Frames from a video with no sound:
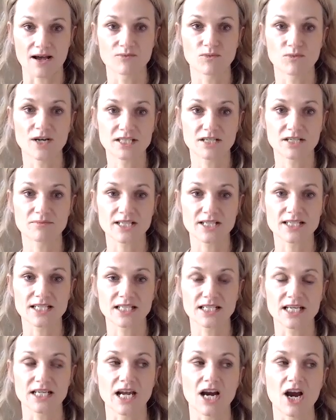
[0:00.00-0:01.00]
Western
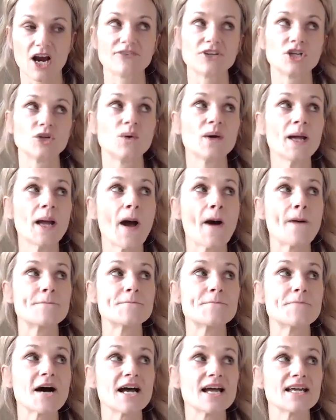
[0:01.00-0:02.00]
medicine can take care of you.
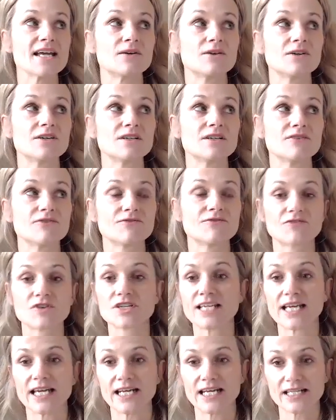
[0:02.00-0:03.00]
But for
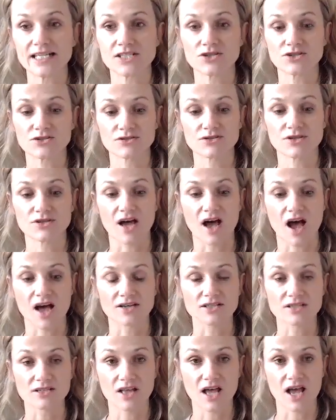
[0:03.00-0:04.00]
getting to the
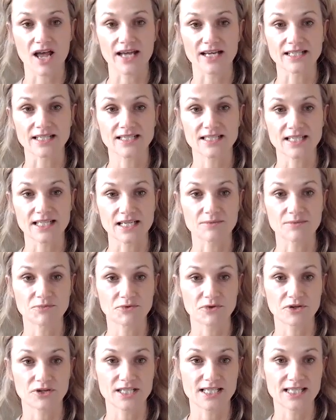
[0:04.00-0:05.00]
underlying deep
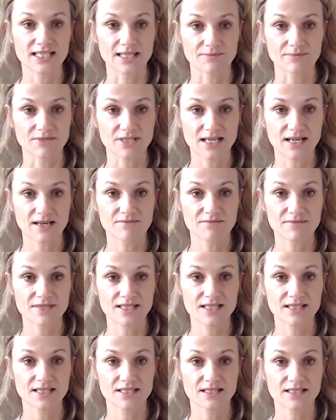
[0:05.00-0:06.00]
rooted symptoms,
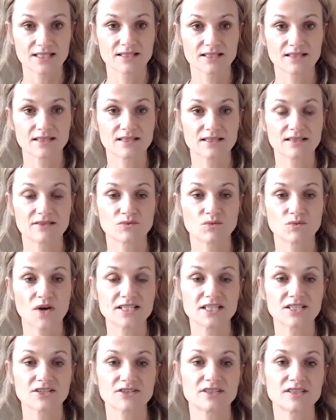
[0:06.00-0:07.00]

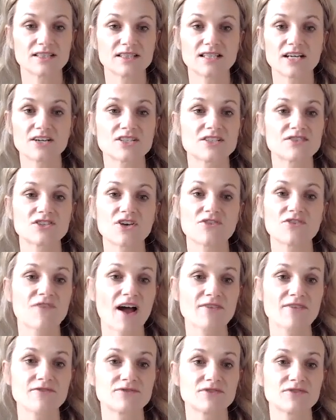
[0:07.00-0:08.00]
the
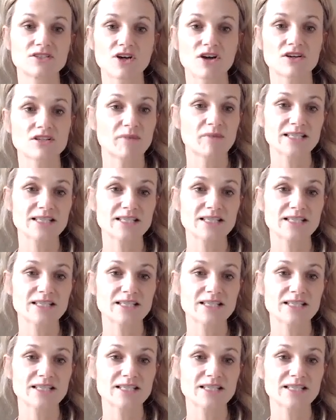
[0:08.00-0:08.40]
doctor